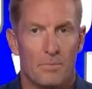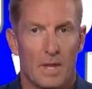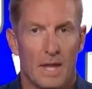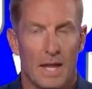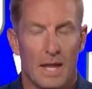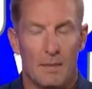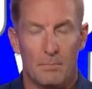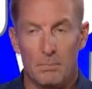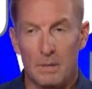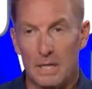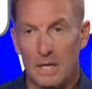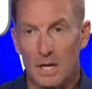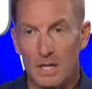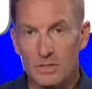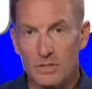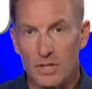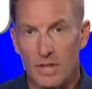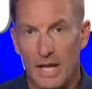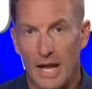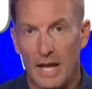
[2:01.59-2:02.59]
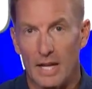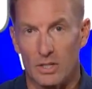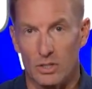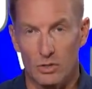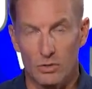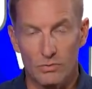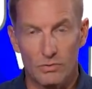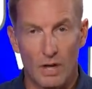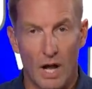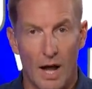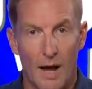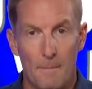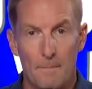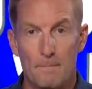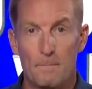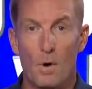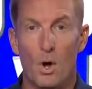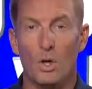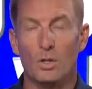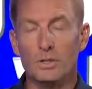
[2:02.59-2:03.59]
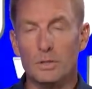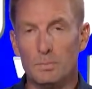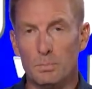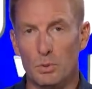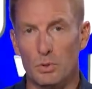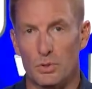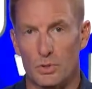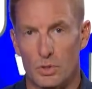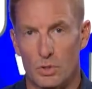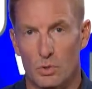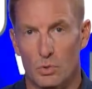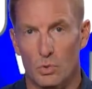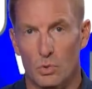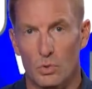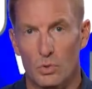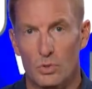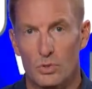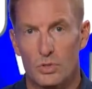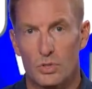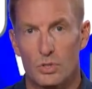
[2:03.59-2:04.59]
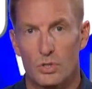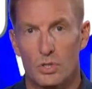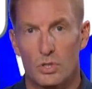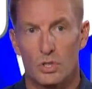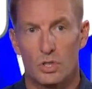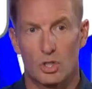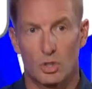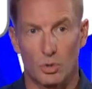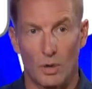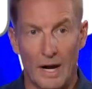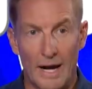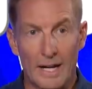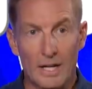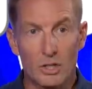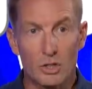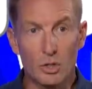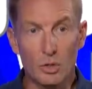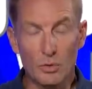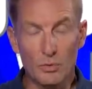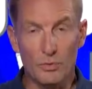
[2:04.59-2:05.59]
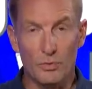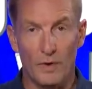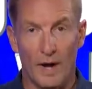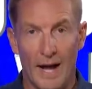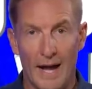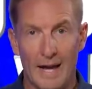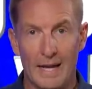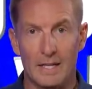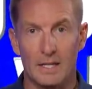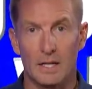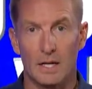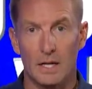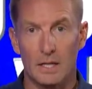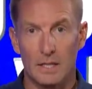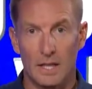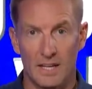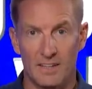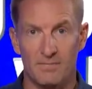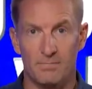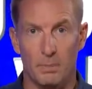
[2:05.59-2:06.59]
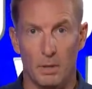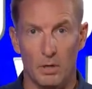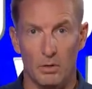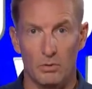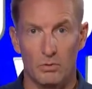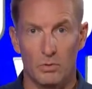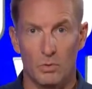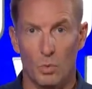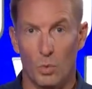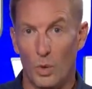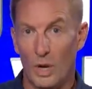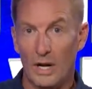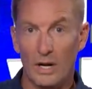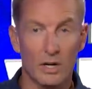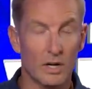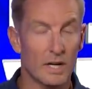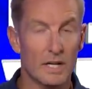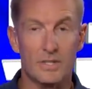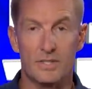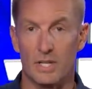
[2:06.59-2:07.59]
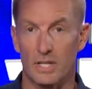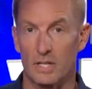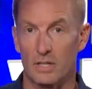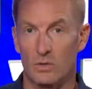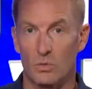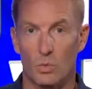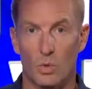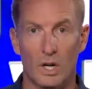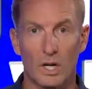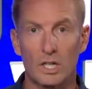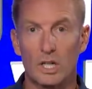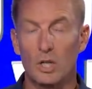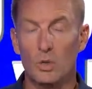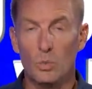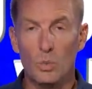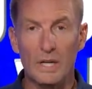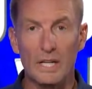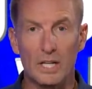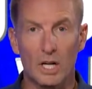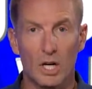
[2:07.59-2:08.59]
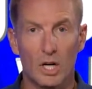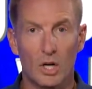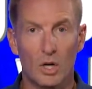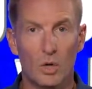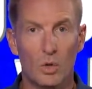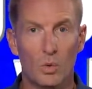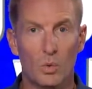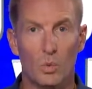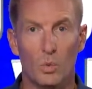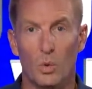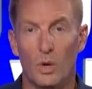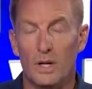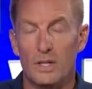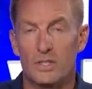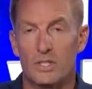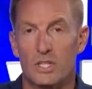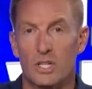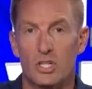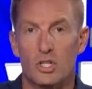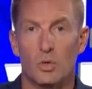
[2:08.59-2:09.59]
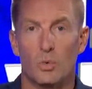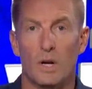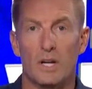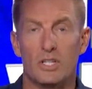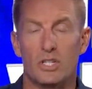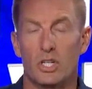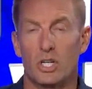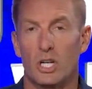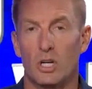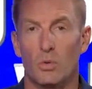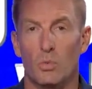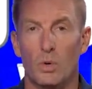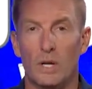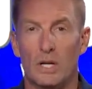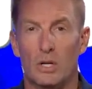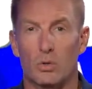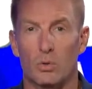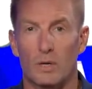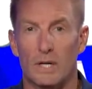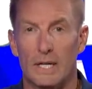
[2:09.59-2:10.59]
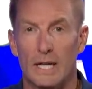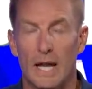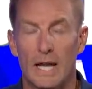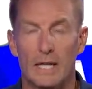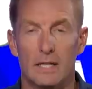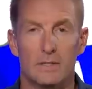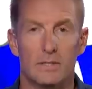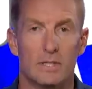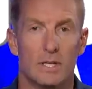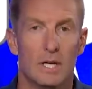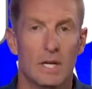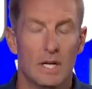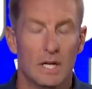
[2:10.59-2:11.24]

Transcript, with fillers: And because of that, you've got multiple schools trying to find a lifeboat. Where is it? Where can we go? What situation can we create?